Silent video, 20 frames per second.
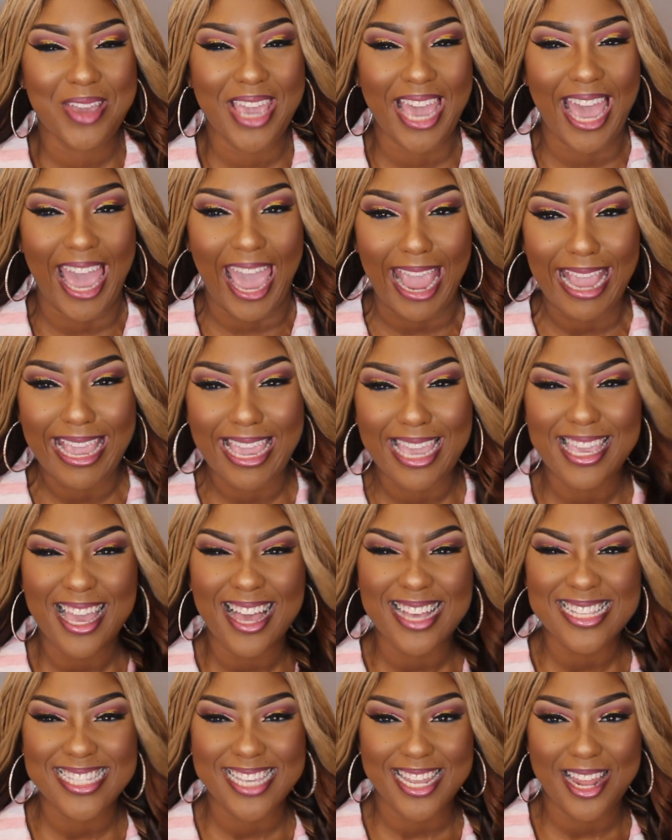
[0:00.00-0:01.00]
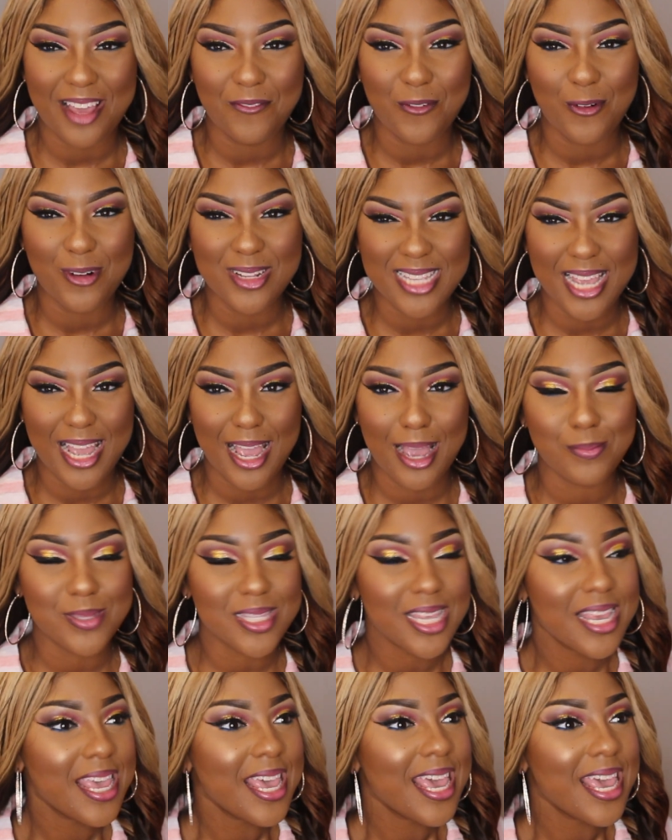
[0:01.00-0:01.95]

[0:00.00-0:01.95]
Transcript: Okay, can y'all say that four times?